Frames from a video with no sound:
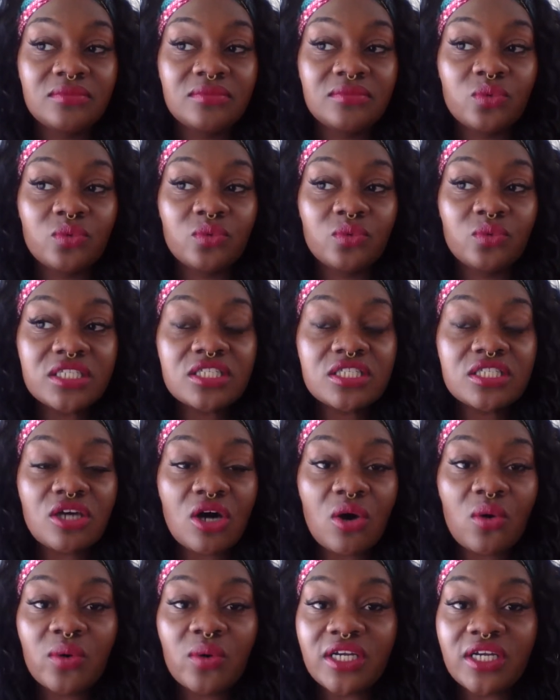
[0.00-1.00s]
what's
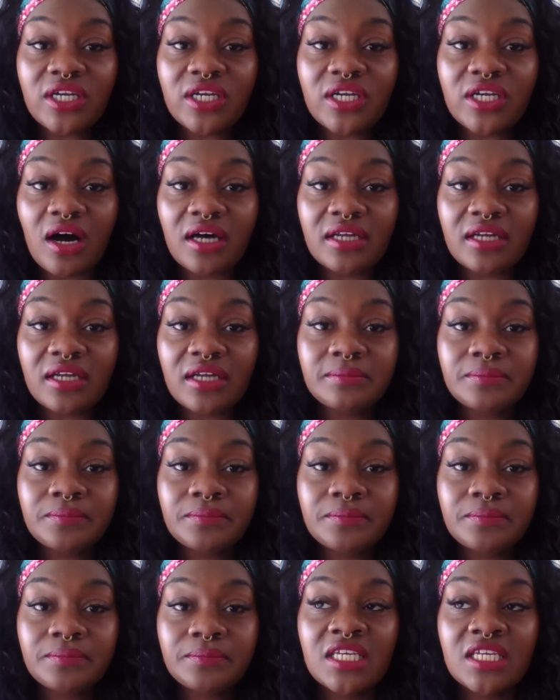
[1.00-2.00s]
going on.
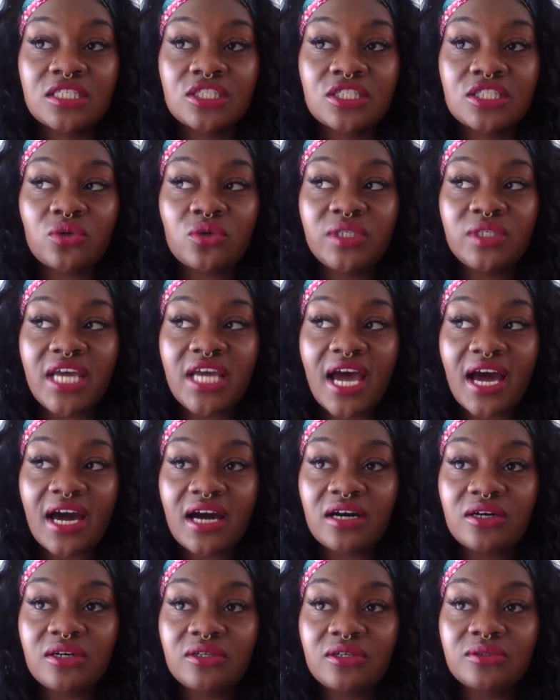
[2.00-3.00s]
So now
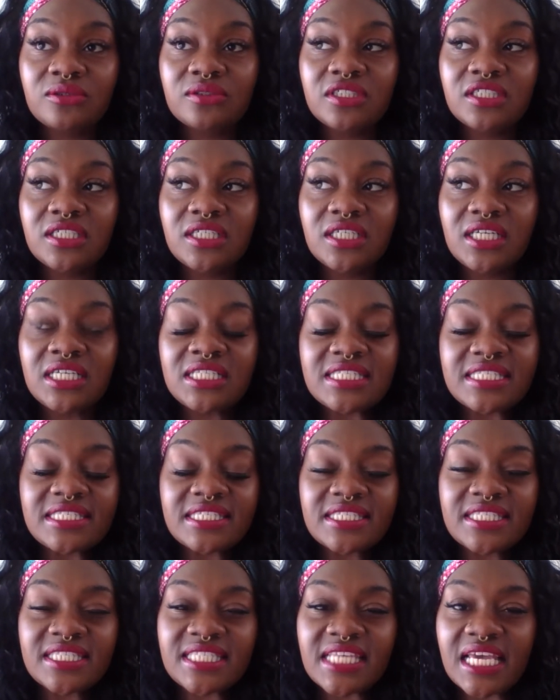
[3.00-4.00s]
it's
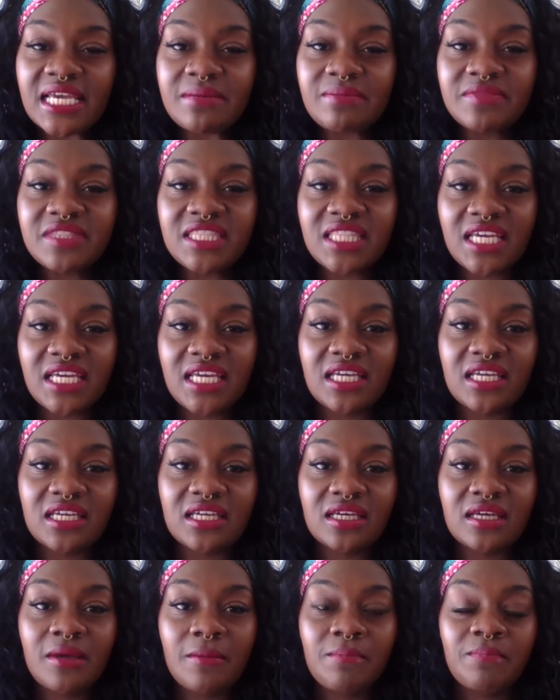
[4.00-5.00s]
the same thing.